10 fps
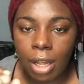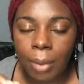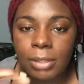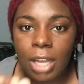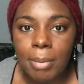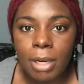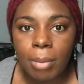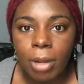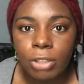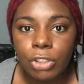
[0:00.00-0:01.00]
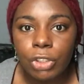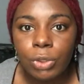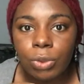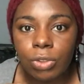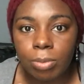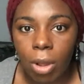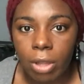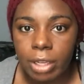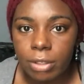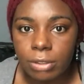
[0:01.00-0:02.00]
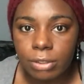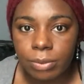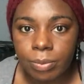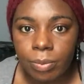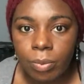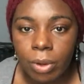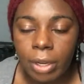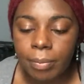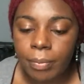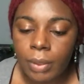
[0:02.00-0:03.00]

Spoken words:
was coming up on 2 small hills, right?